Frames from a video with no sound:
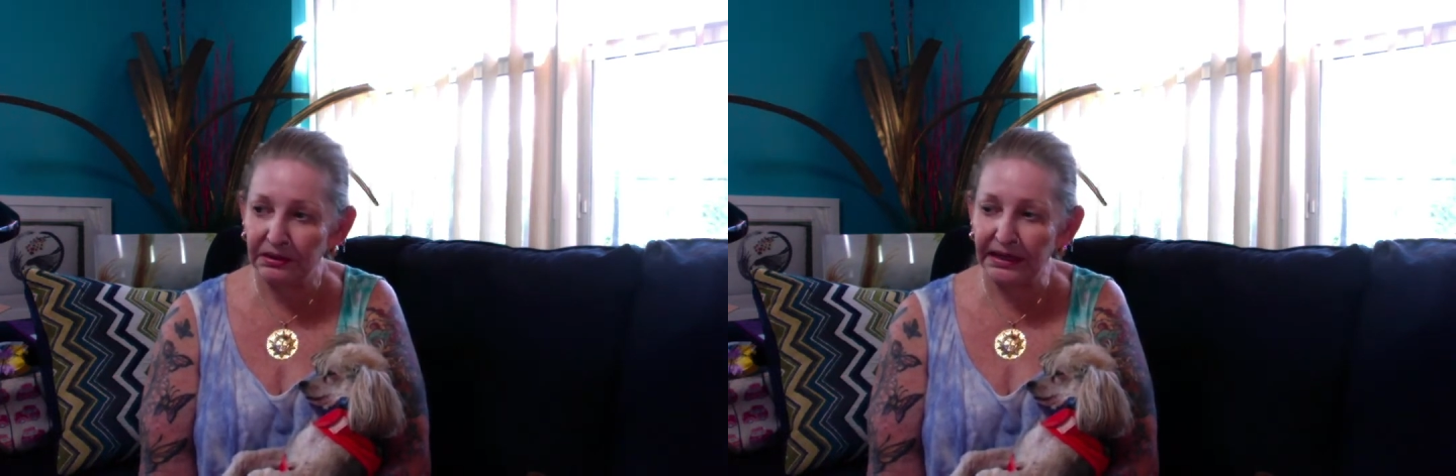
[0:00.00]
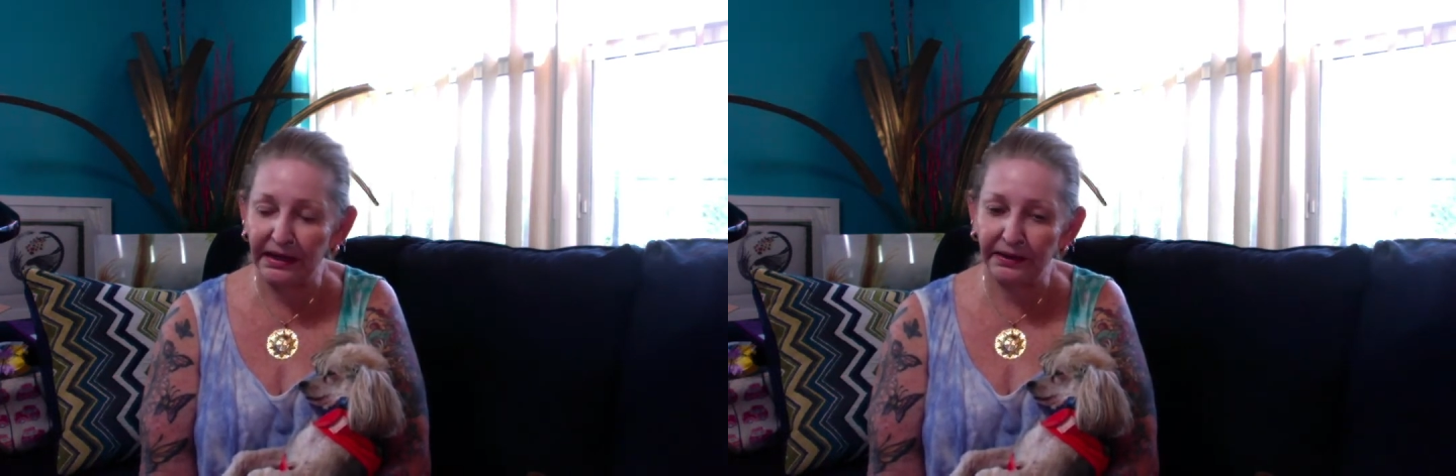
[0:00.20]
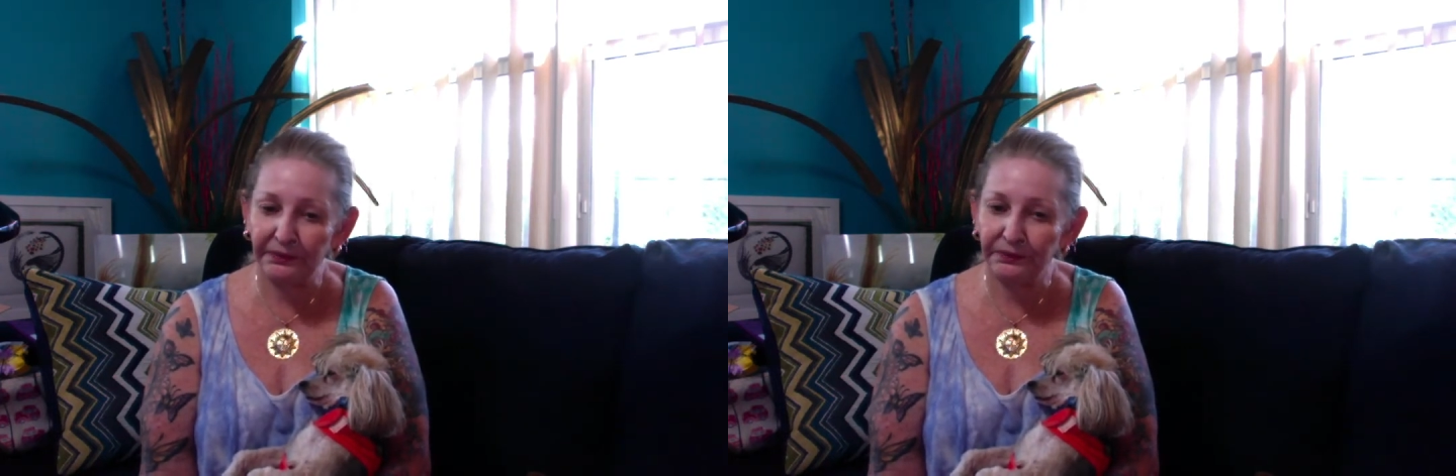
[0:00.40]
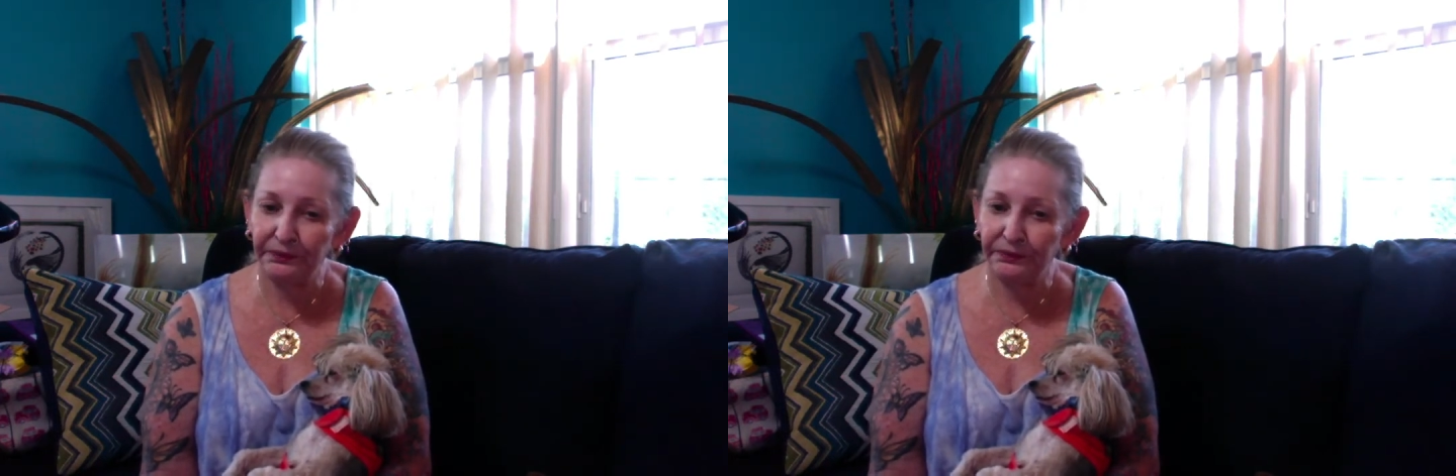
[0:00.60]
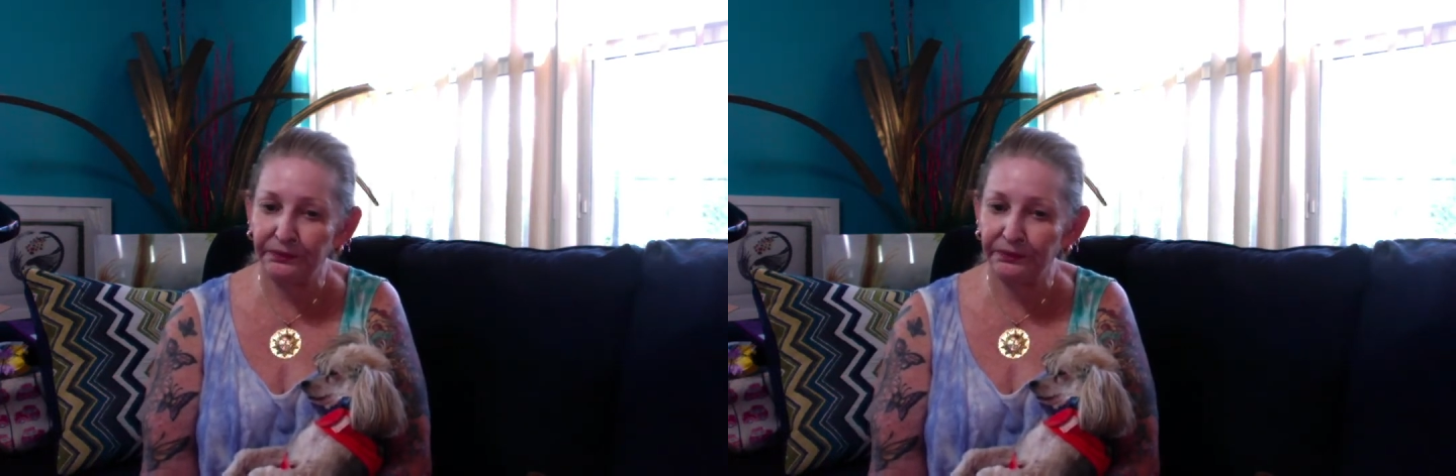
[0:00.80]
Okay?
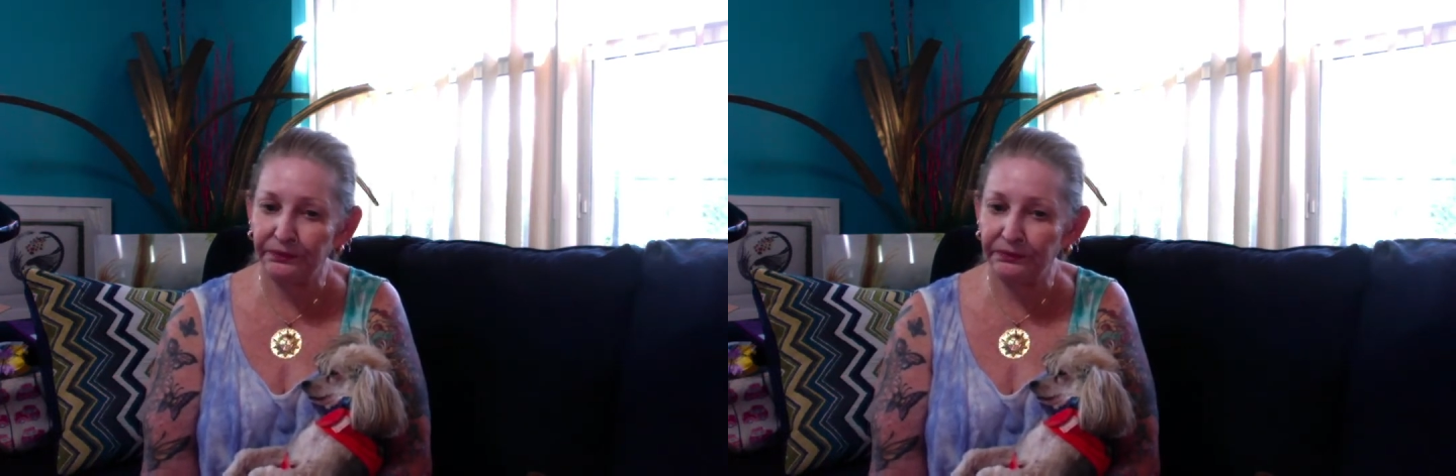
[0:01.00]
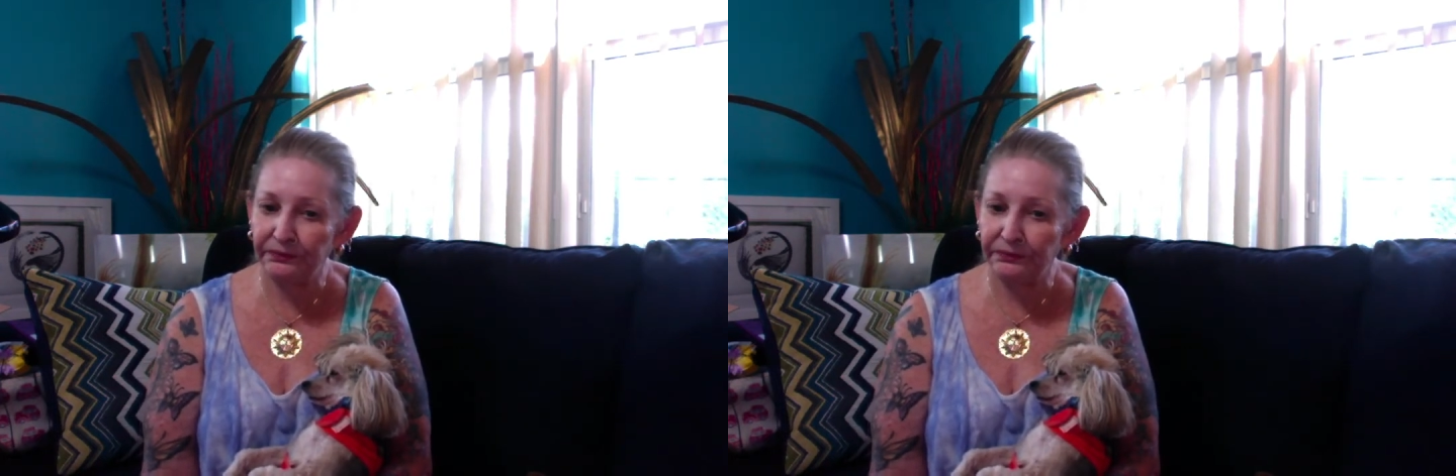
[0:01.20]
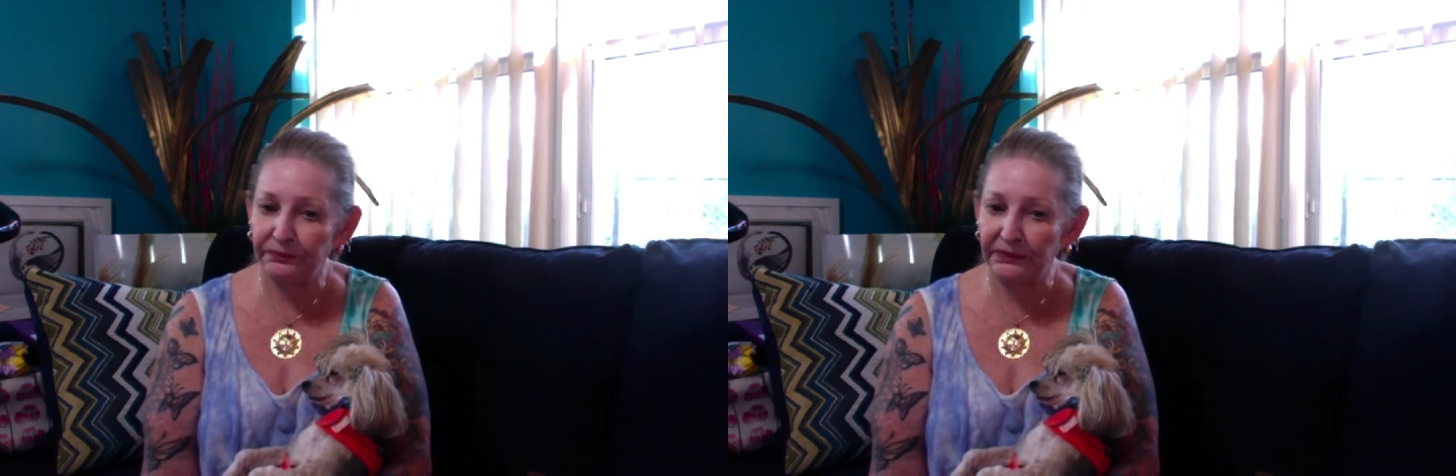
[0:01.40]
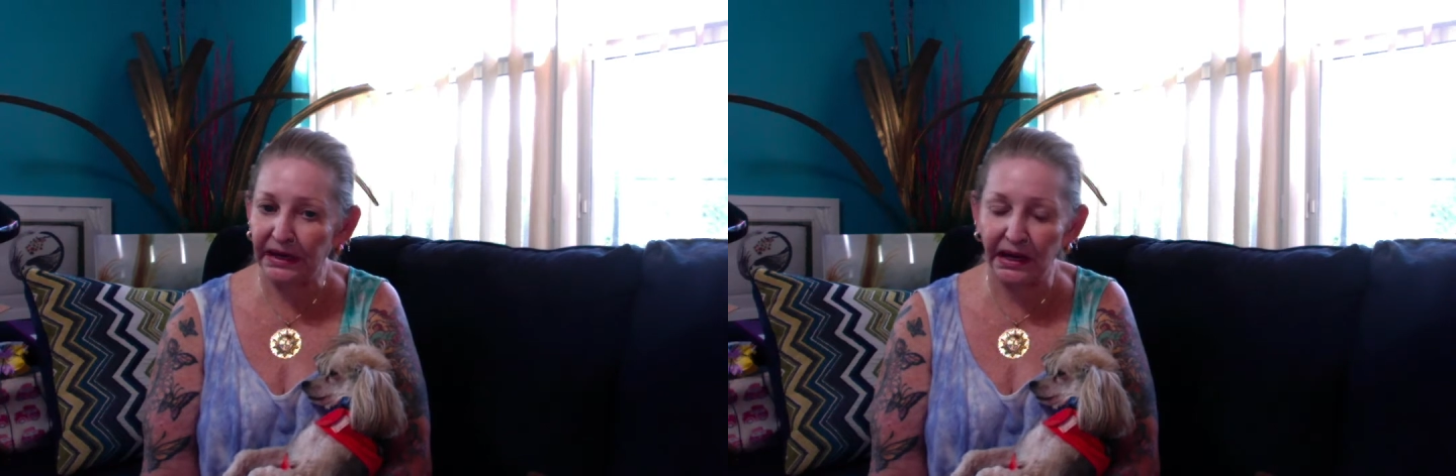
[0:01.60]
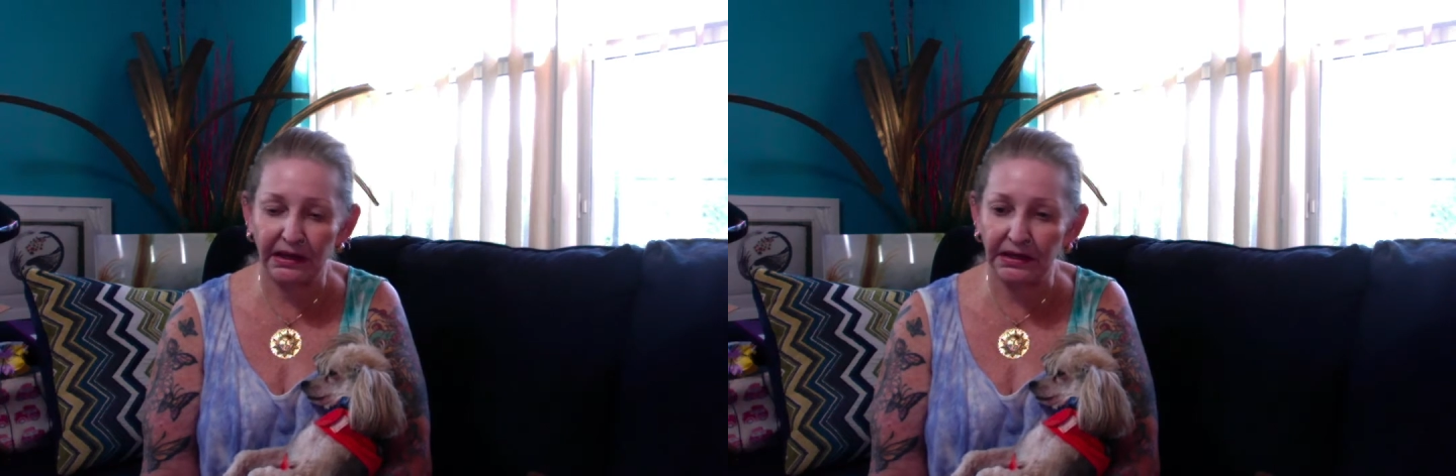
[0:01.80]
And